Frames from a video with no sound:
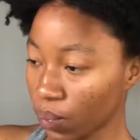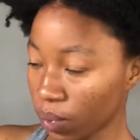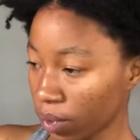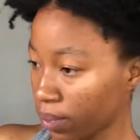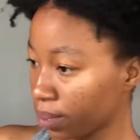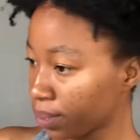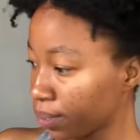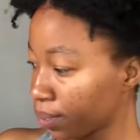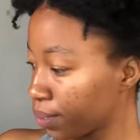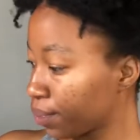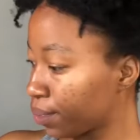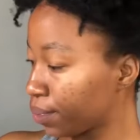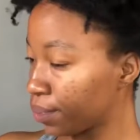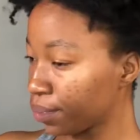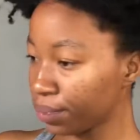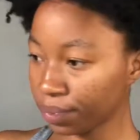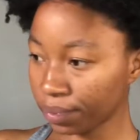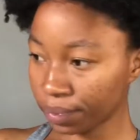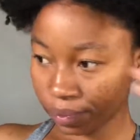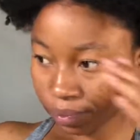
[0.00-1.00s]
am going
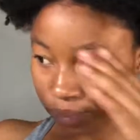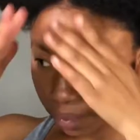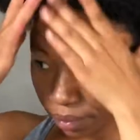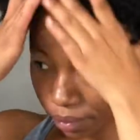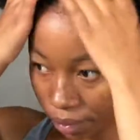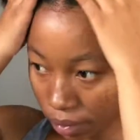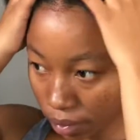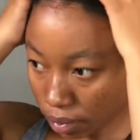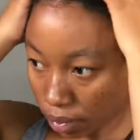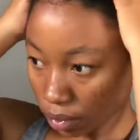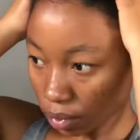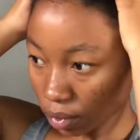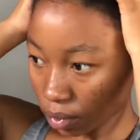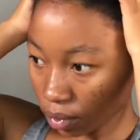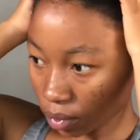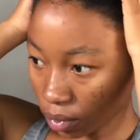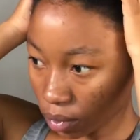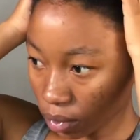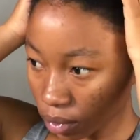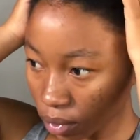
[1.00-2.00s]
to just
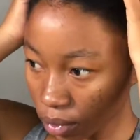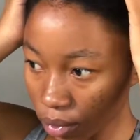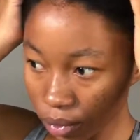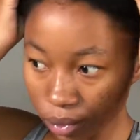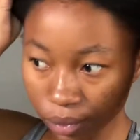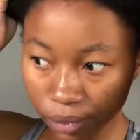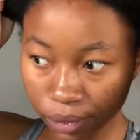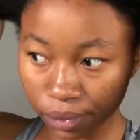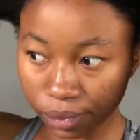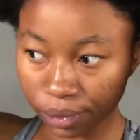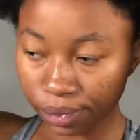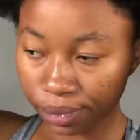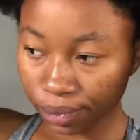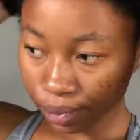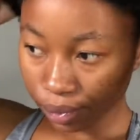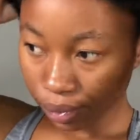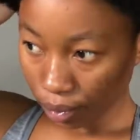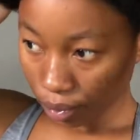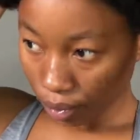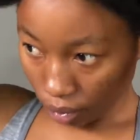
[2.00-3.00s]
put away the
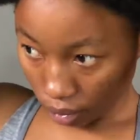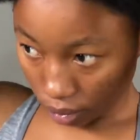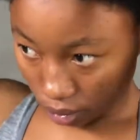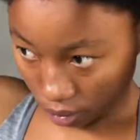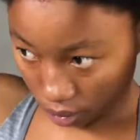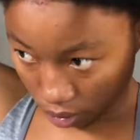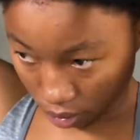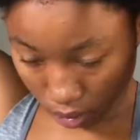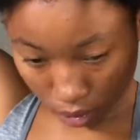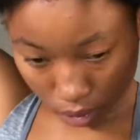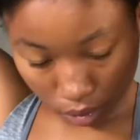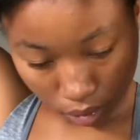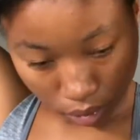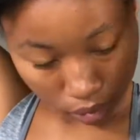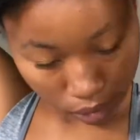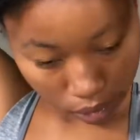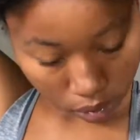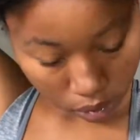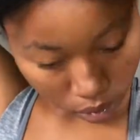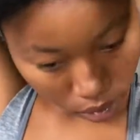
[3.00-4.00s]
front section of
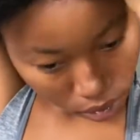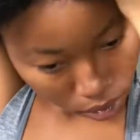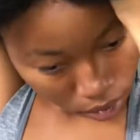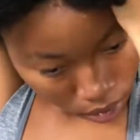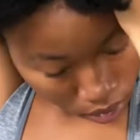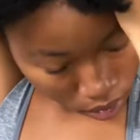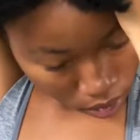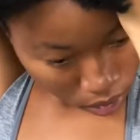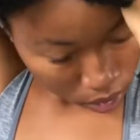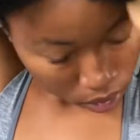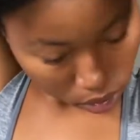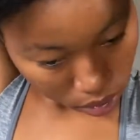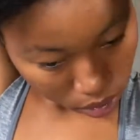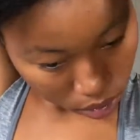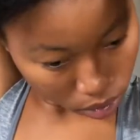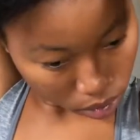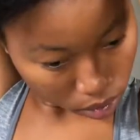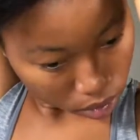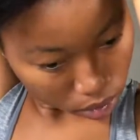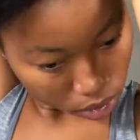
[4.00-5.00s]
my hair so
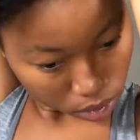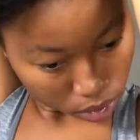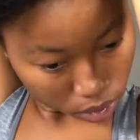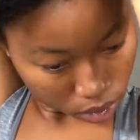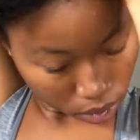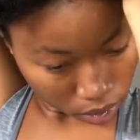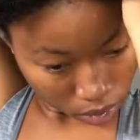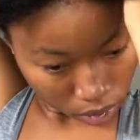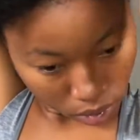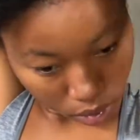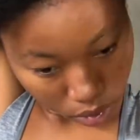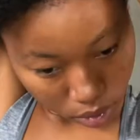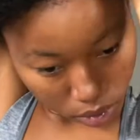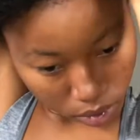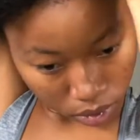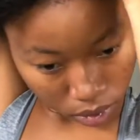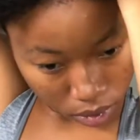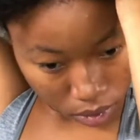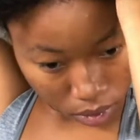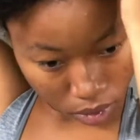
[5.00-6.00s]
that I can
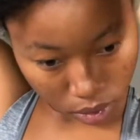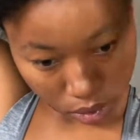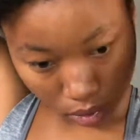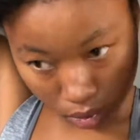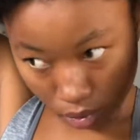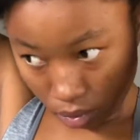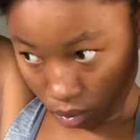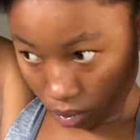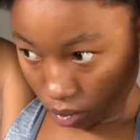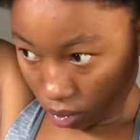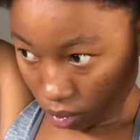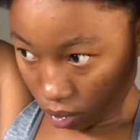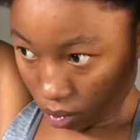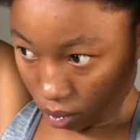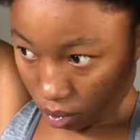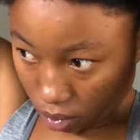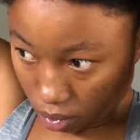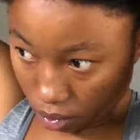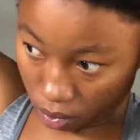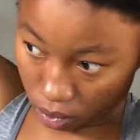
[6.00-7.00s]
work with
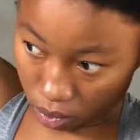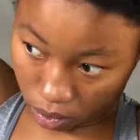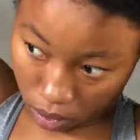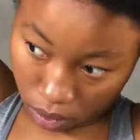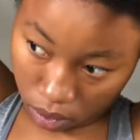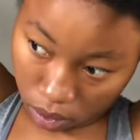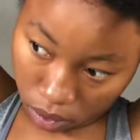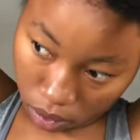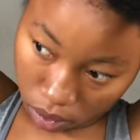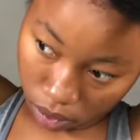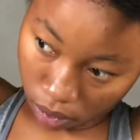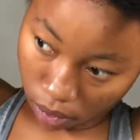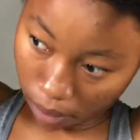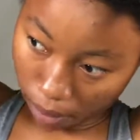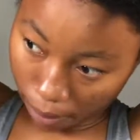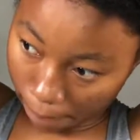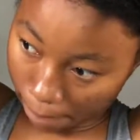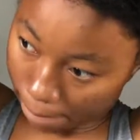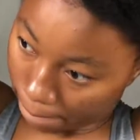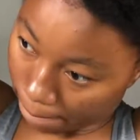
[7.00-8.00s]
my middle
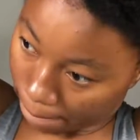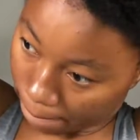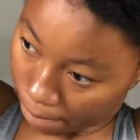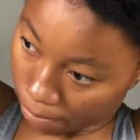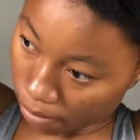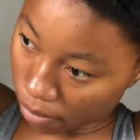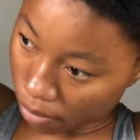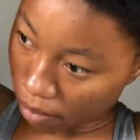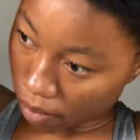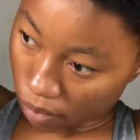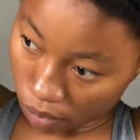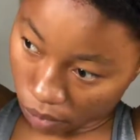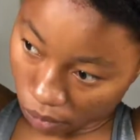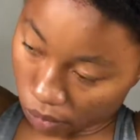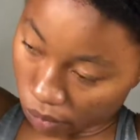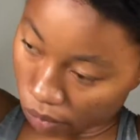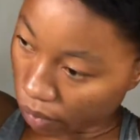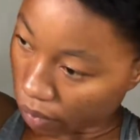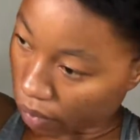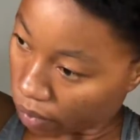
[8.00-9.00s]
section. So
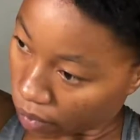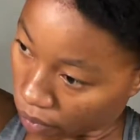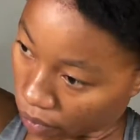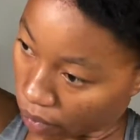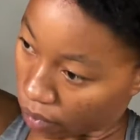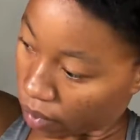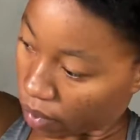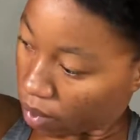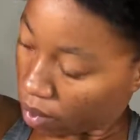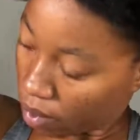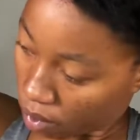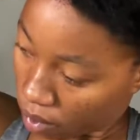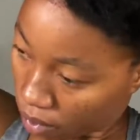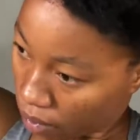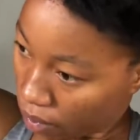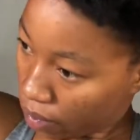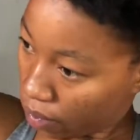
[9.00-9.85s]
now guys, I